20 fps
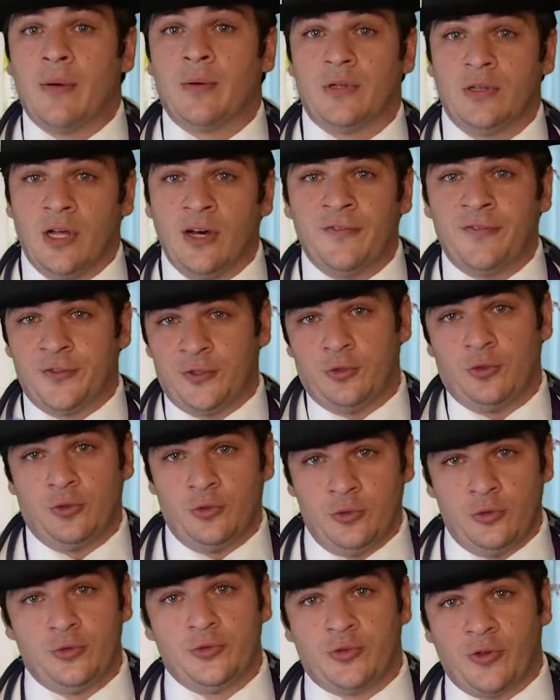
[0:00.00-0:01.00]
I would love for
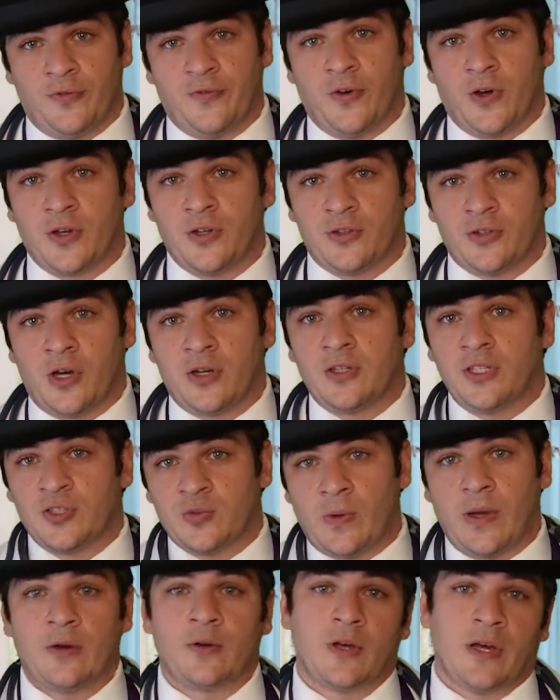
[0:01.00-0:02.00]
you to lose your fucking
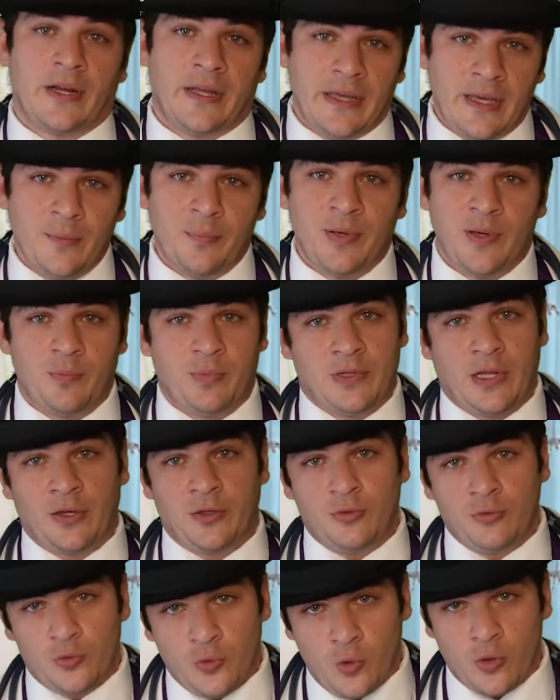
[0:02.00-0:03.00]
tongue. This way, I don't got to hear
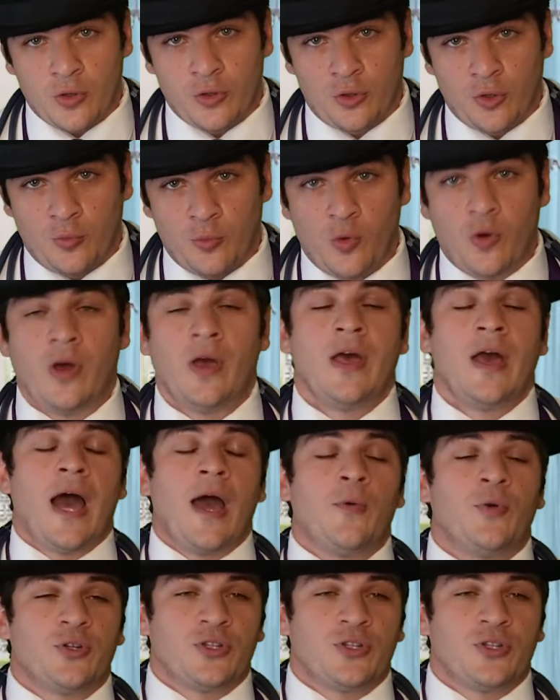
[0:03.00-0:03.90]
people like you talking no more.